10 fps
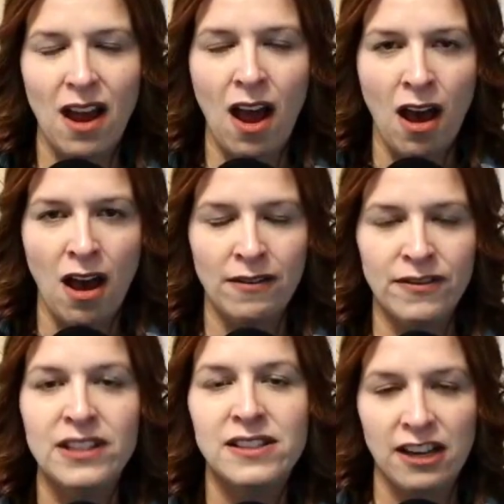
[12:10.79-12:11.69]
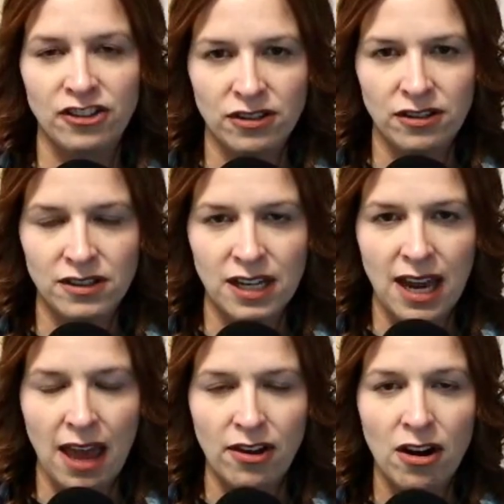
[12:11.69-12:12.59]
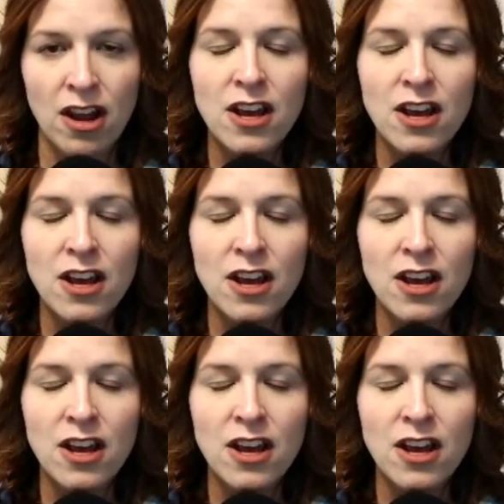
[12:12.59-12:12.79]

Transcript: of the session together